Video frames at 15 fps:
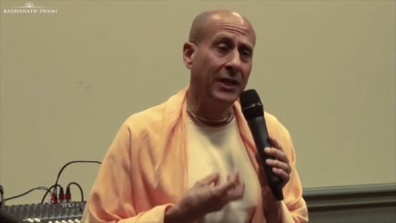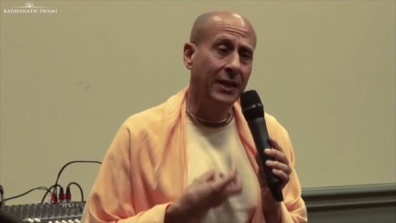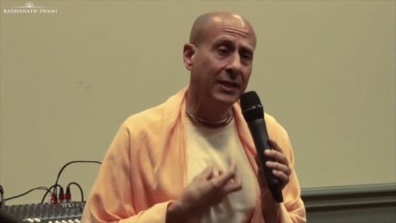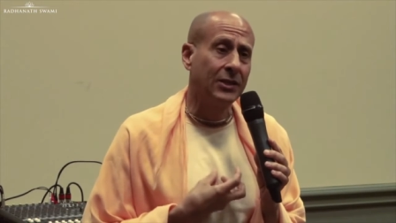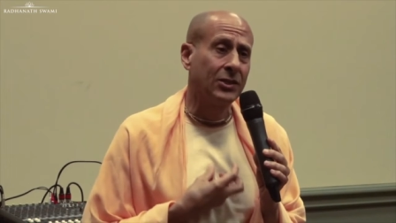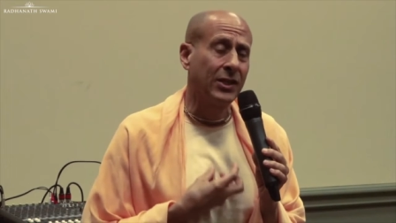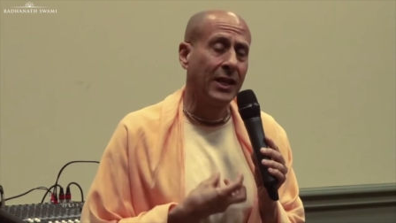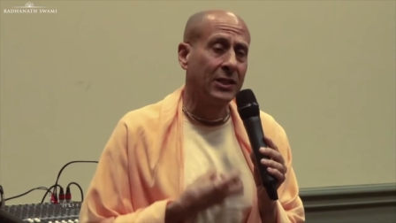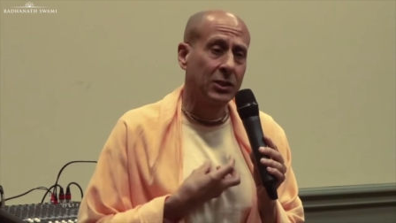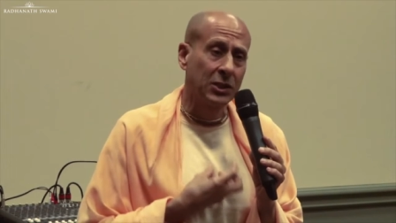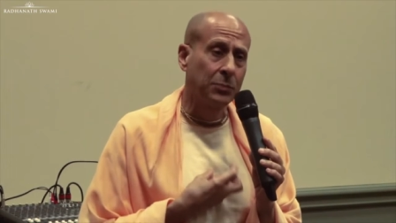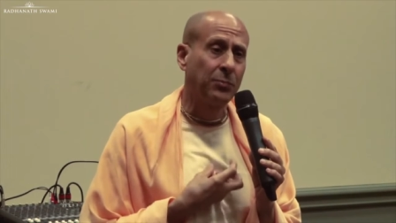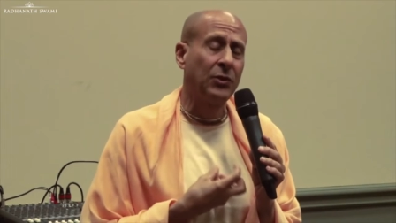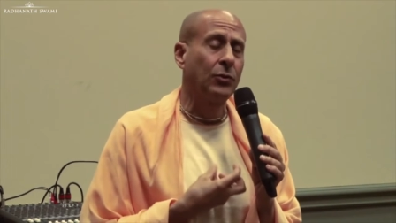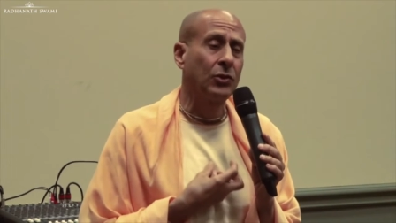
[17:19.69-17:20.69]
is as
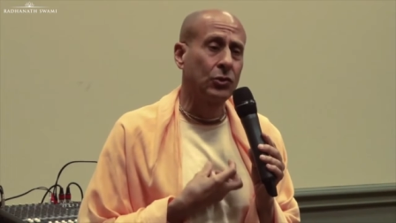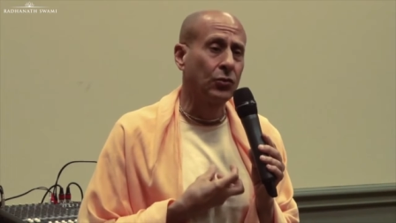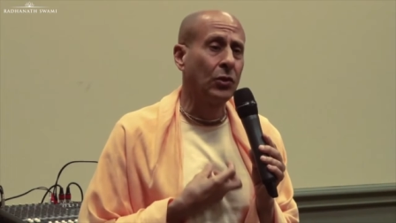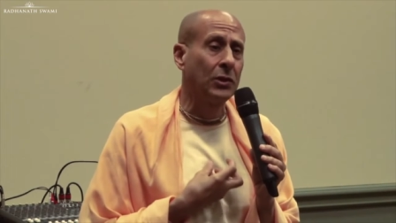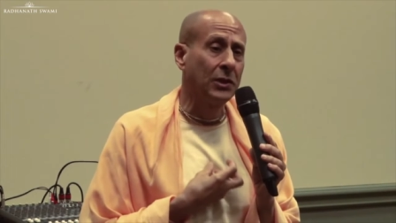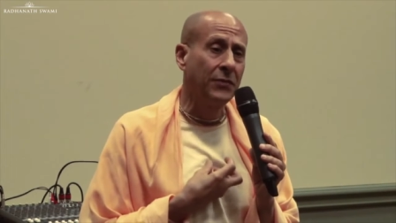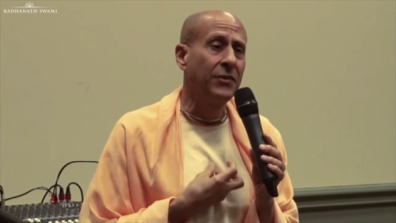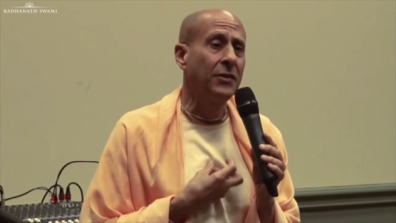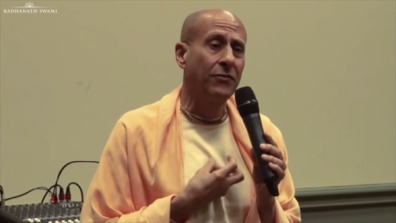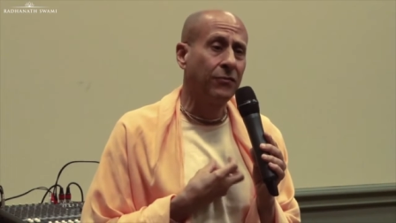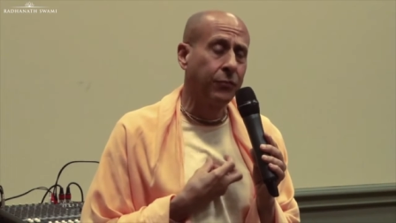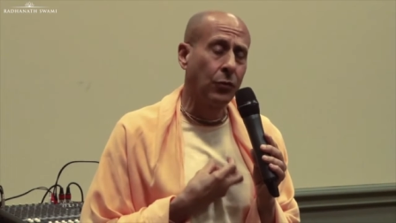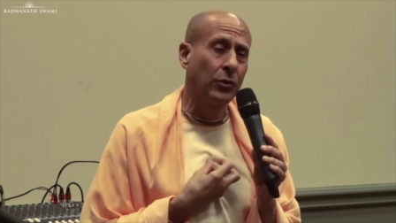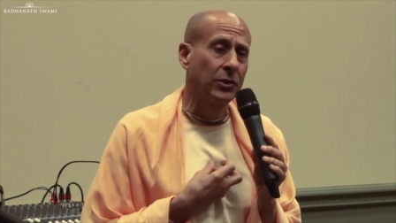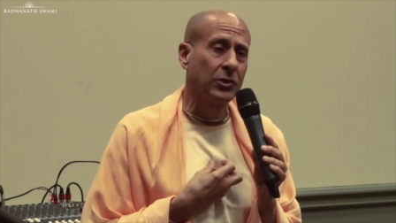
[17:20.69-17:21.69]
spiritual living
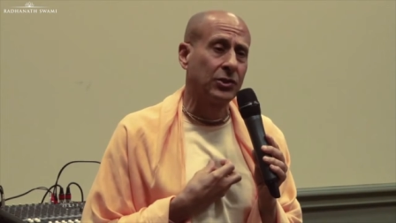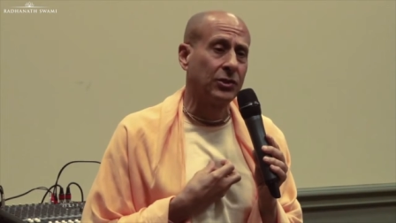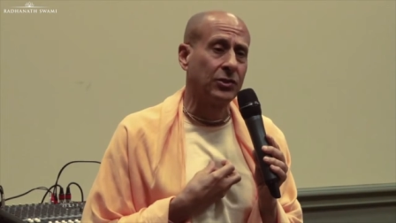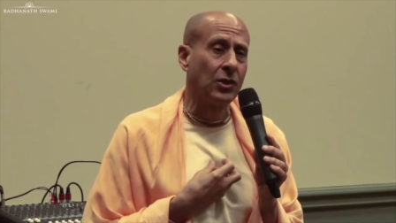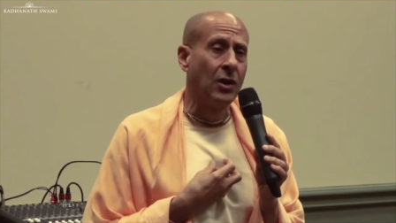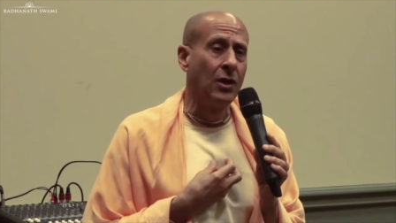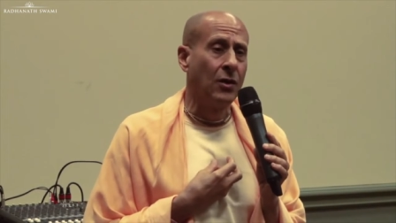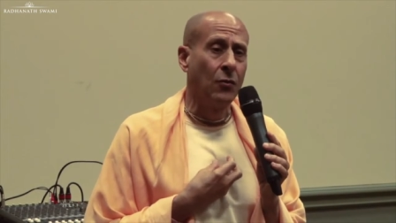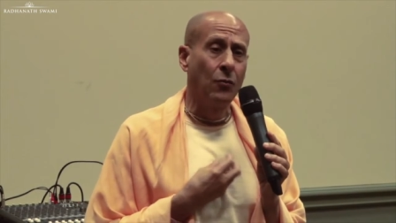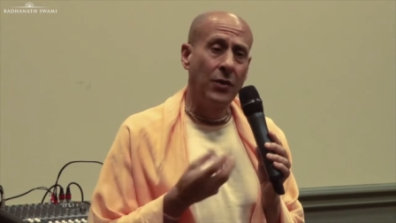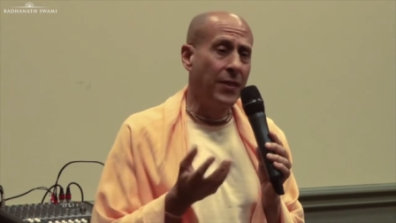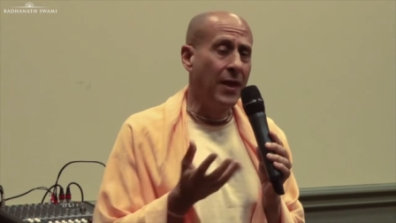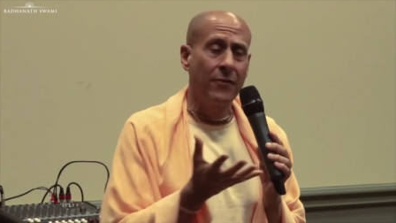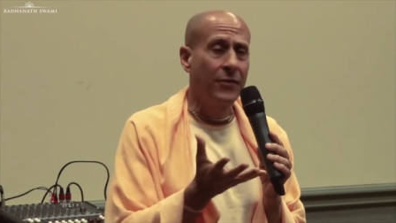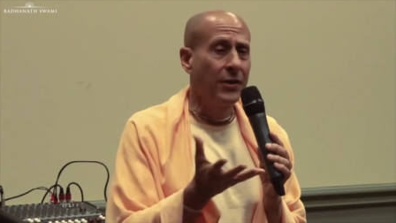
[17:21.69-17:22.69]
forces
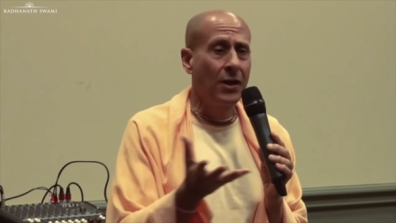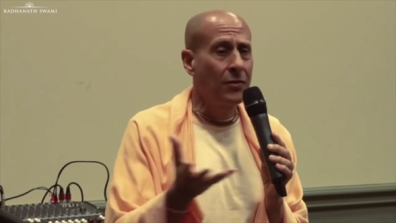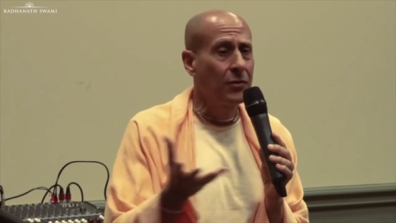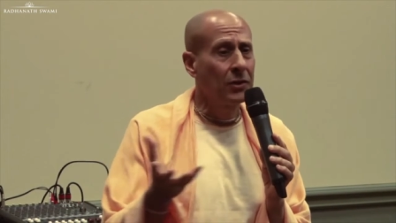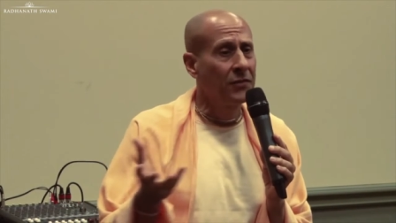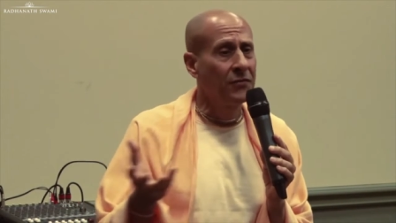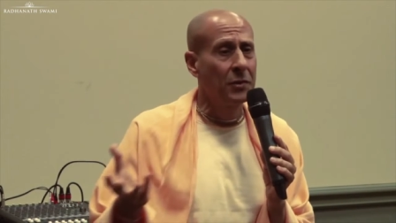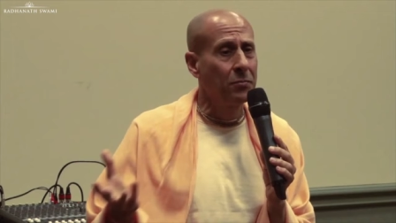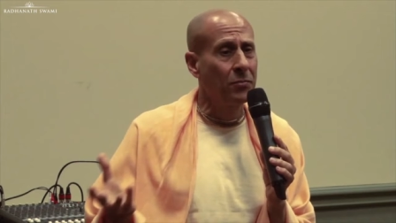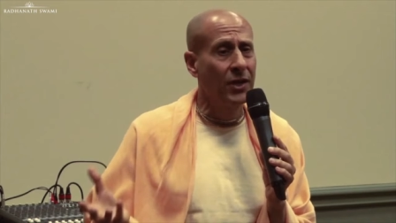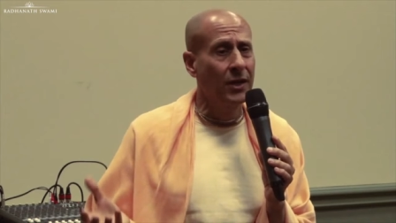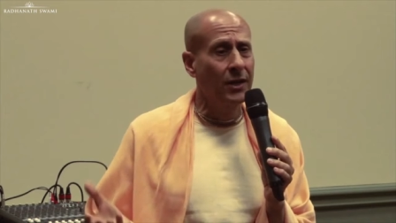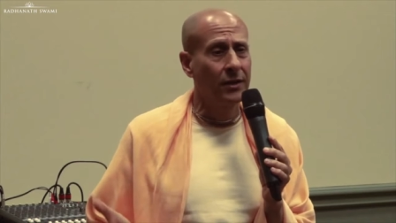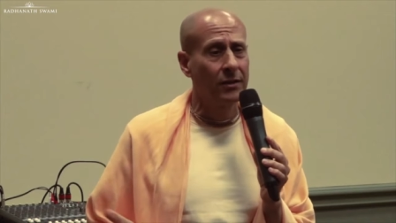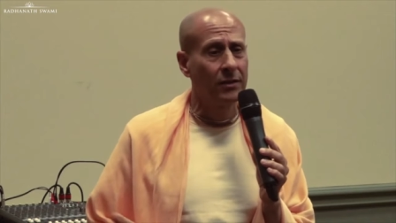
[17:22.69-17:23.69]
with every other living
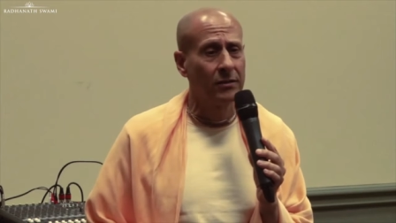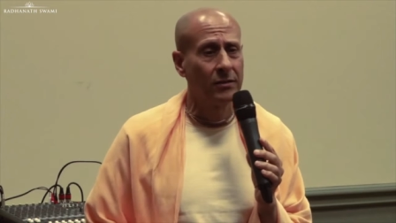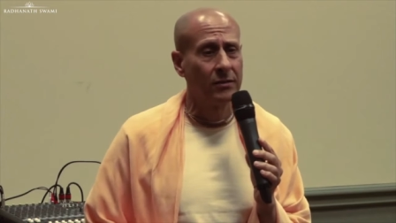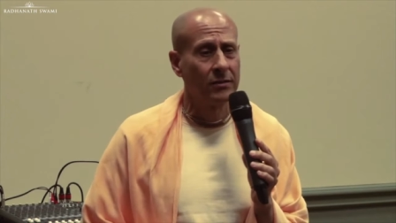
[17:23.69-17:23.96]
being,